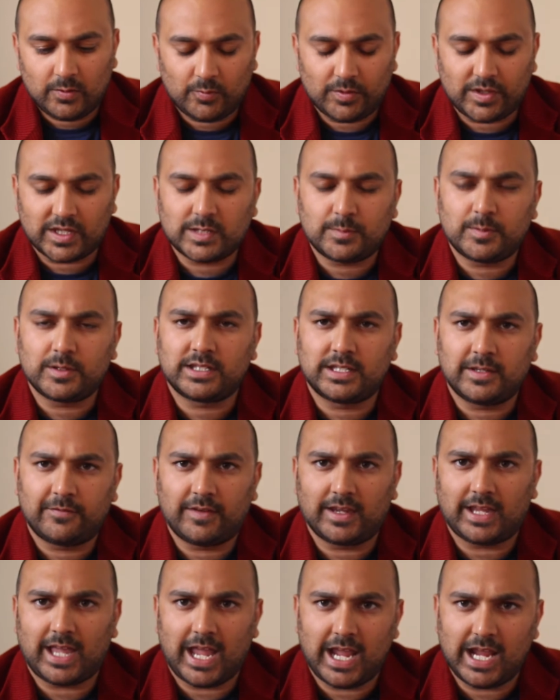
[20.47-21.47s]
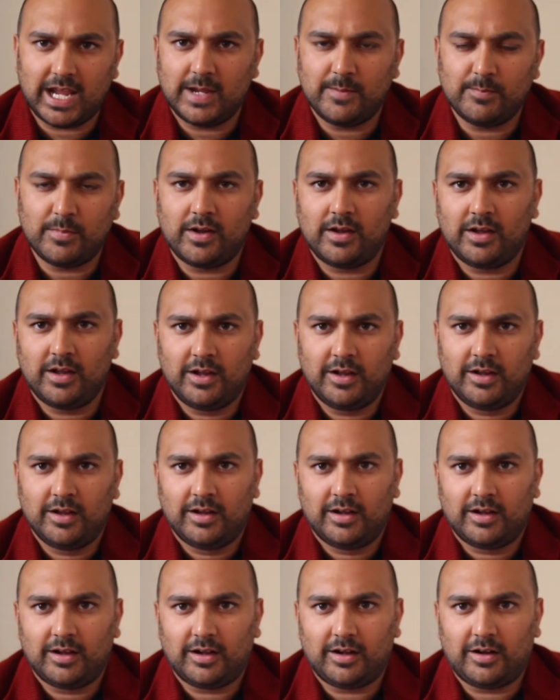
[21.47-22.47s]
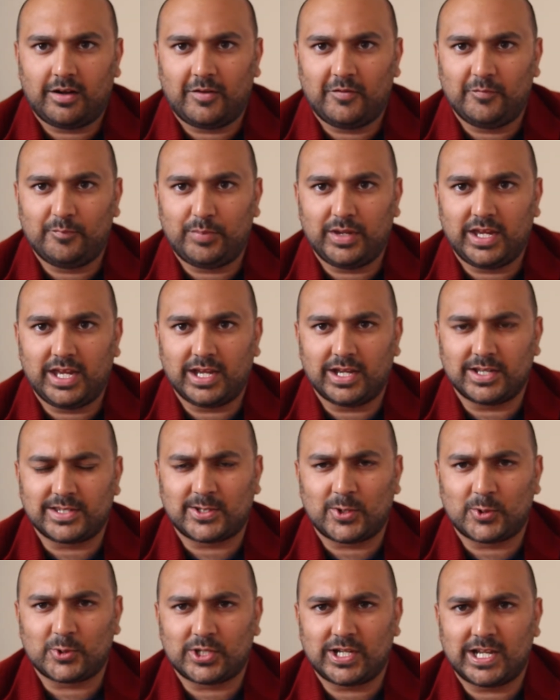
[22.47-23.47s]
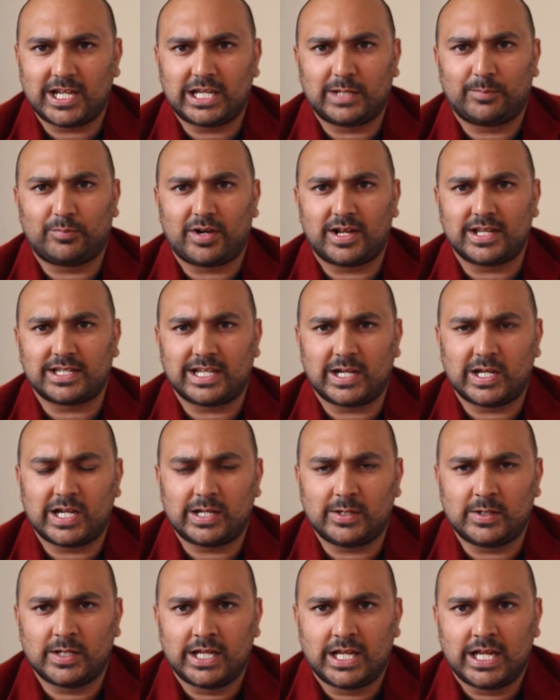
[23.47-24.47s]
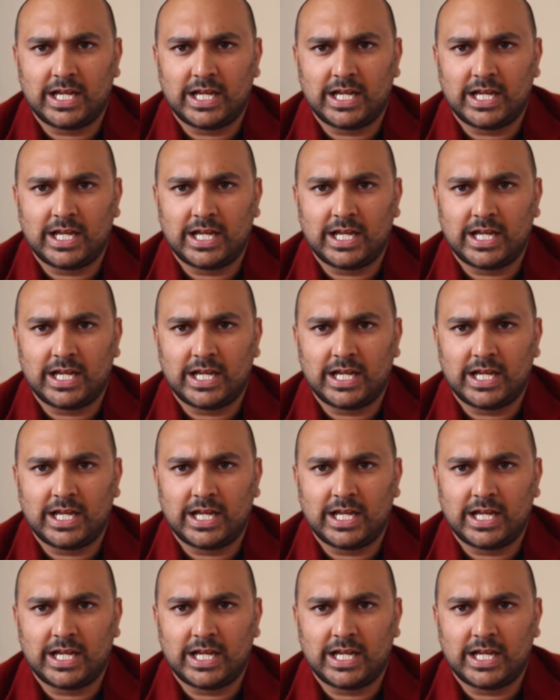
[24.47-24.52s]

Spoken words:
with a specific aim of being a social enterprise. Now,